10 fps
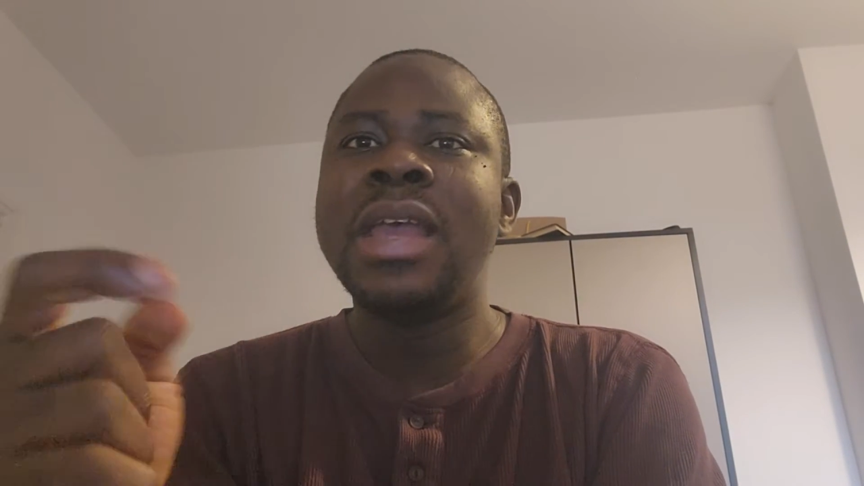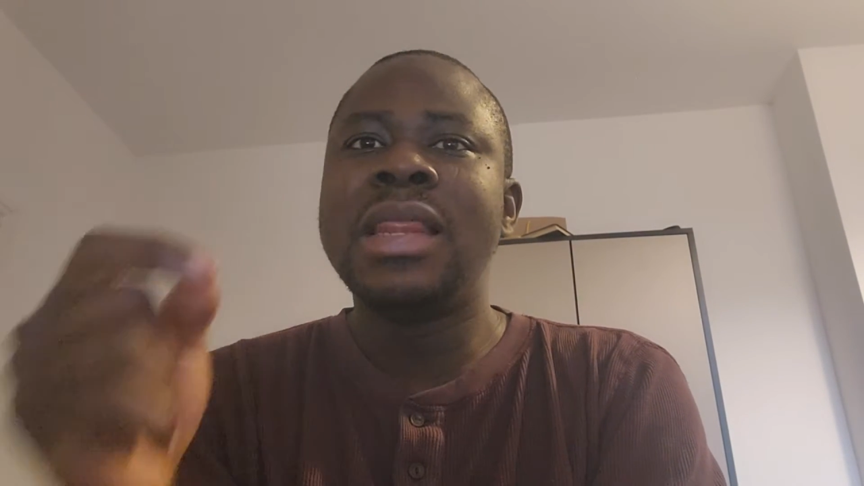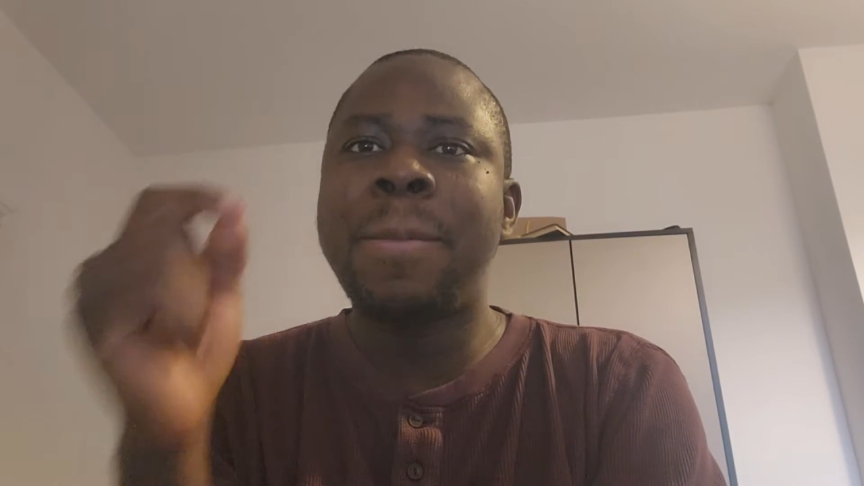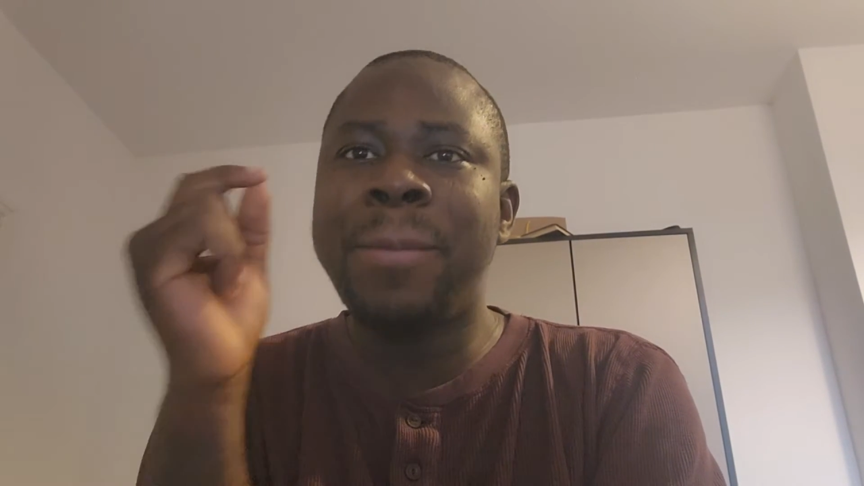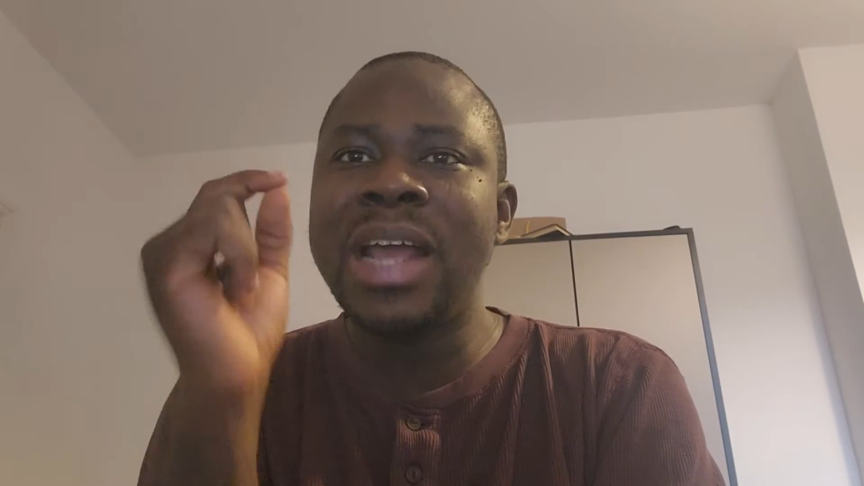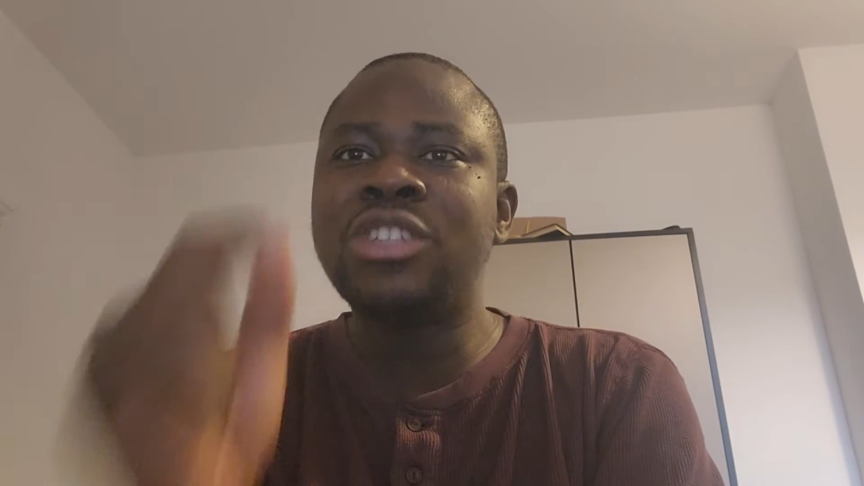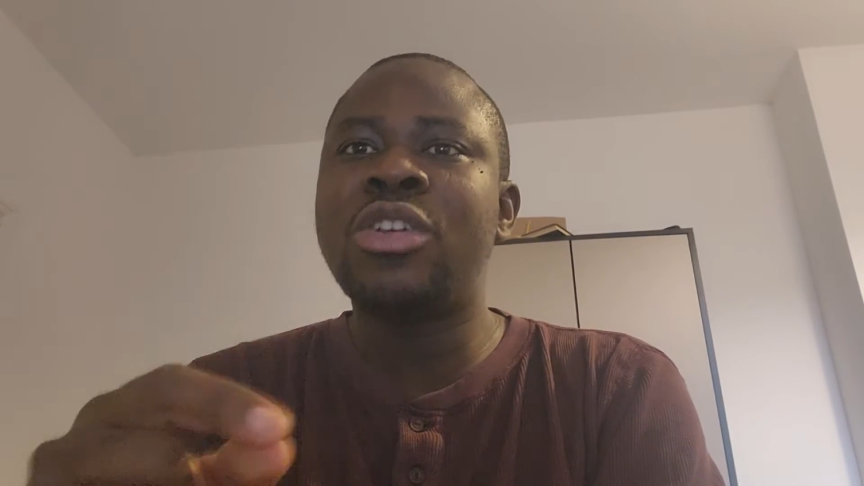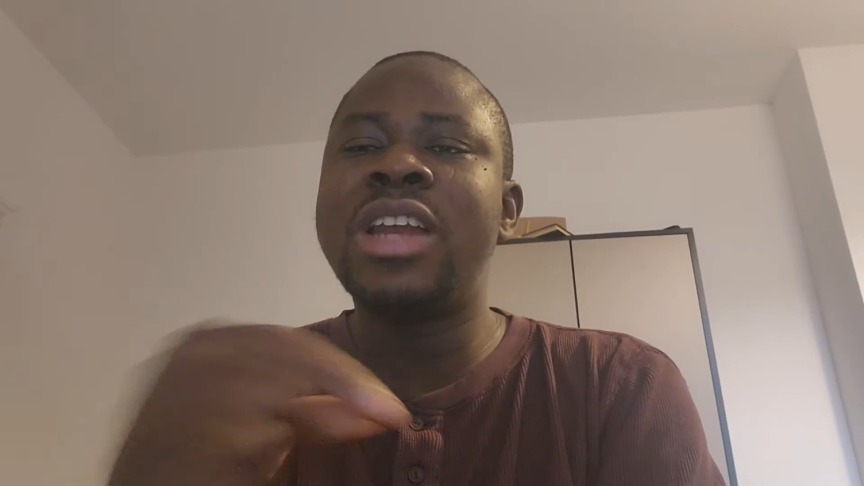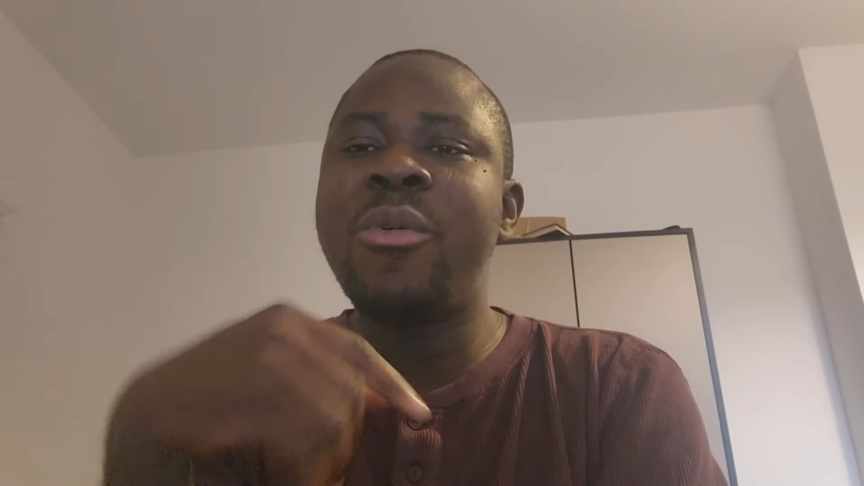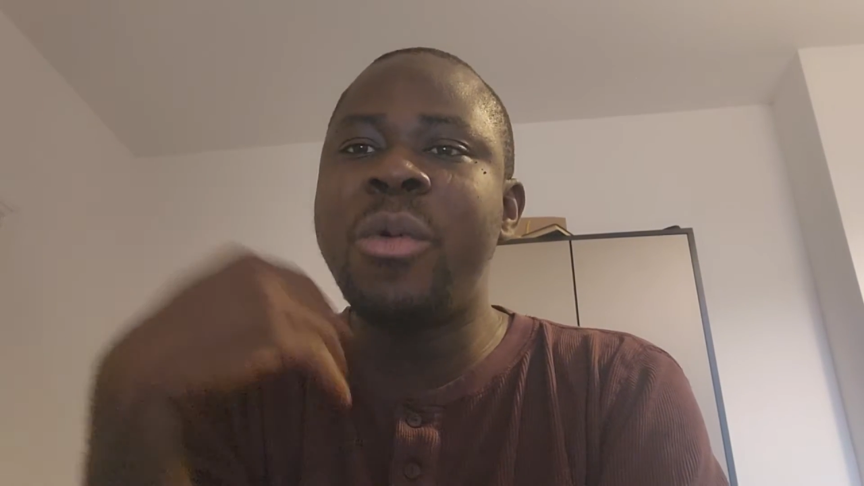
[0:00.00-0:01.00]
depends
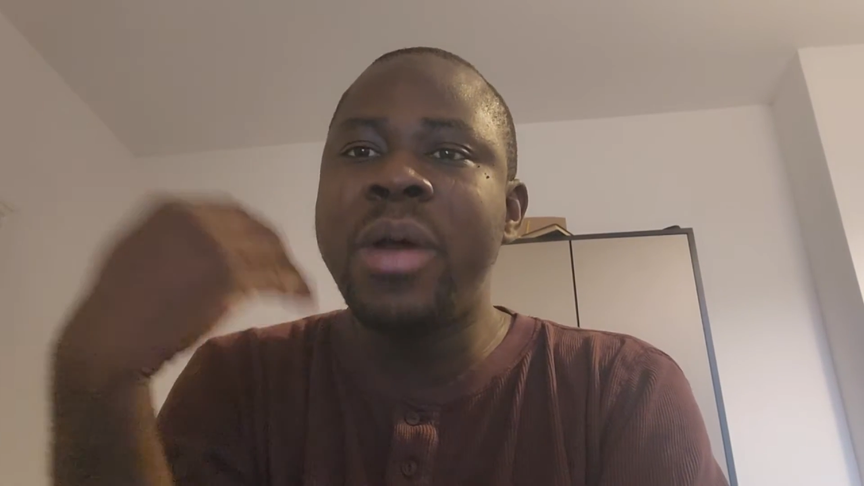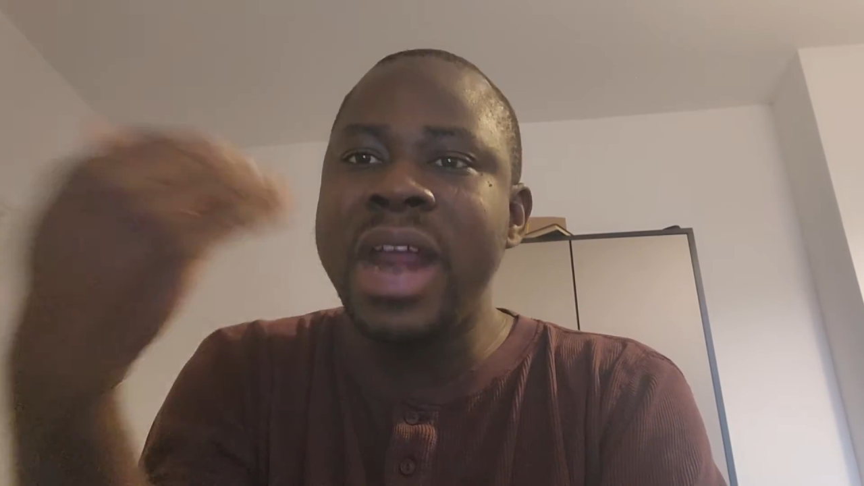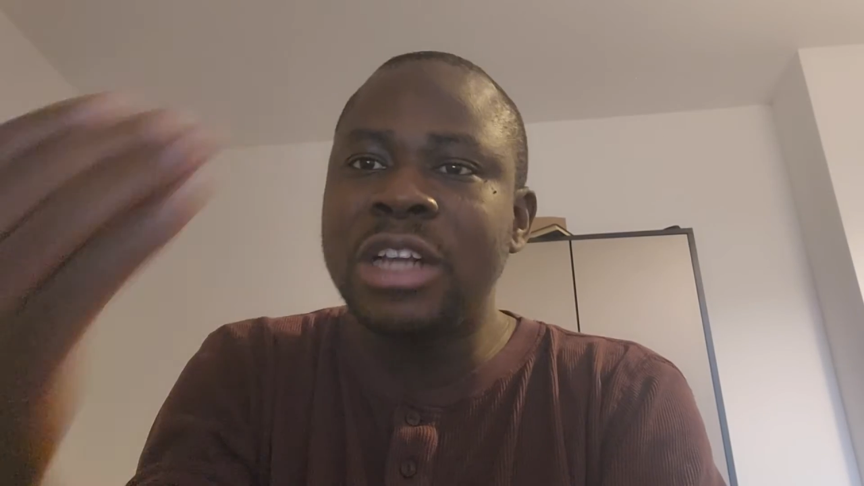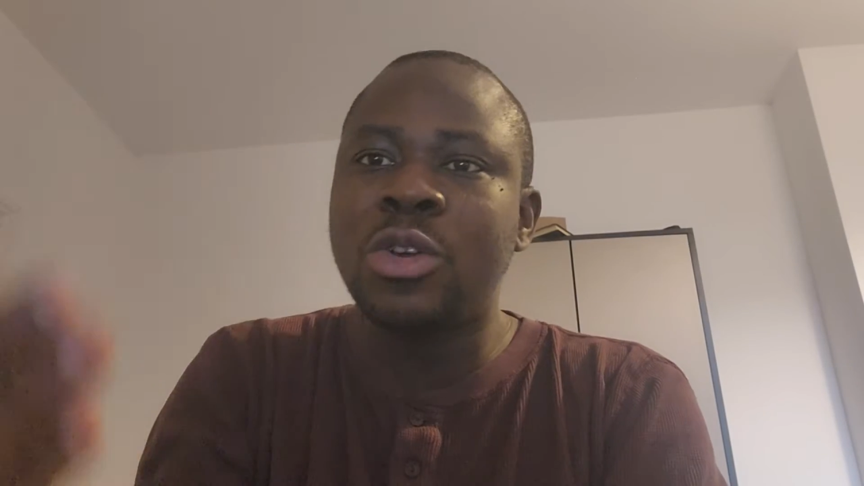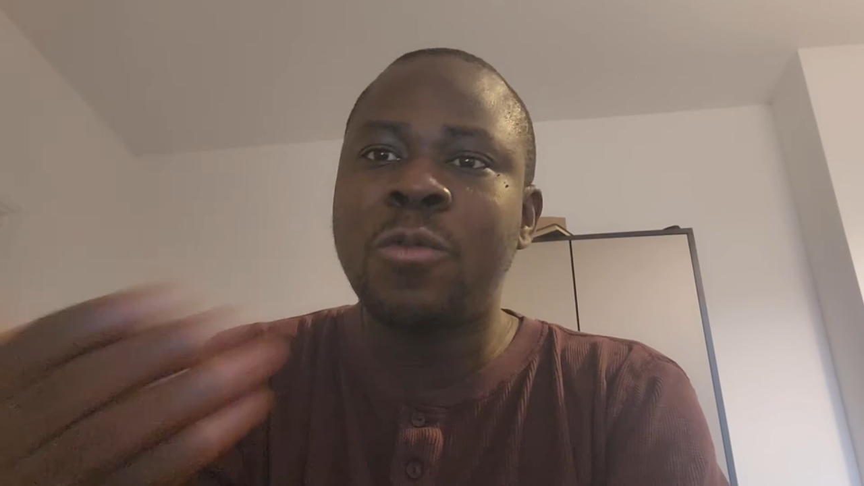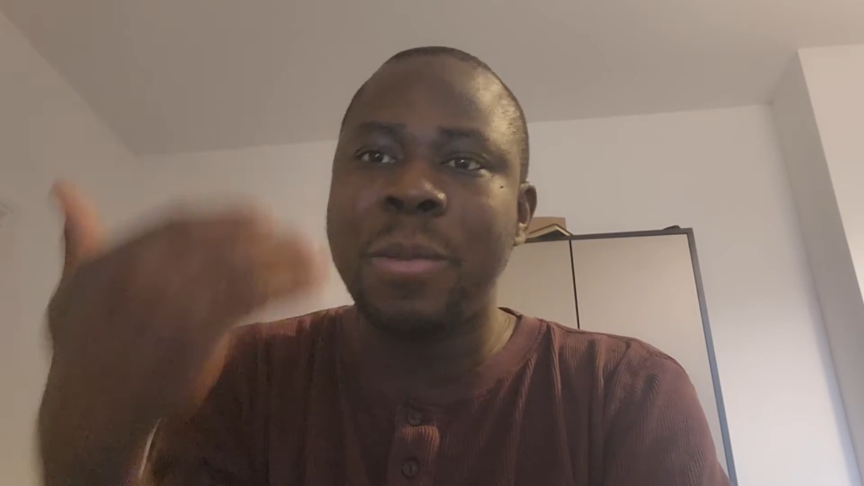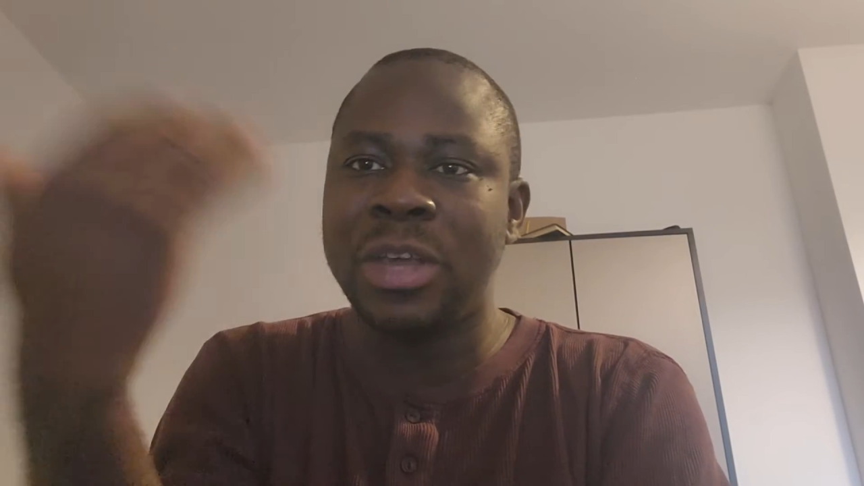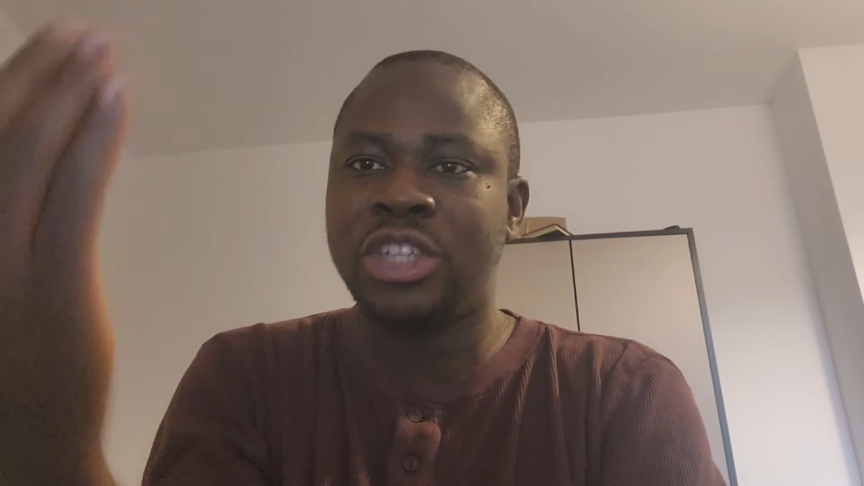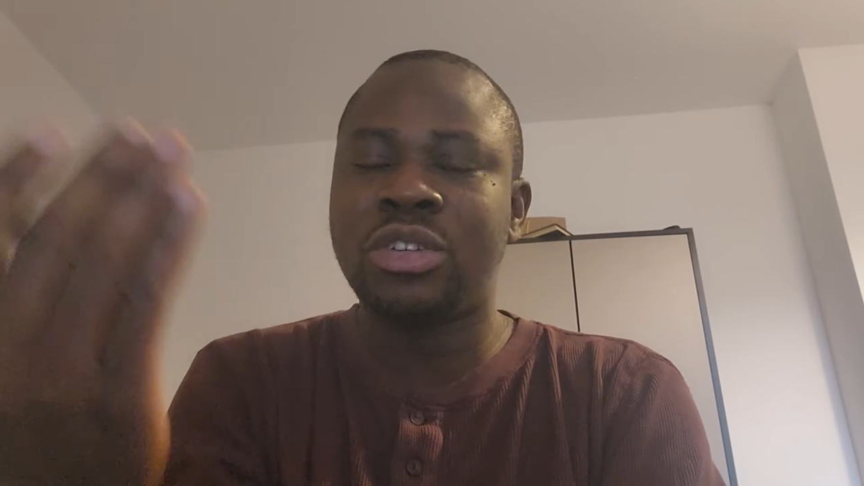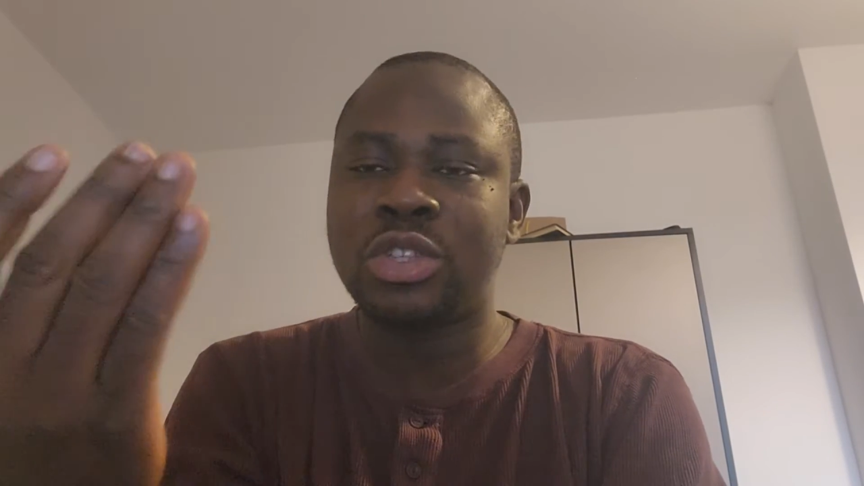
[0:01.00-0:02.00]
on the rate of emission.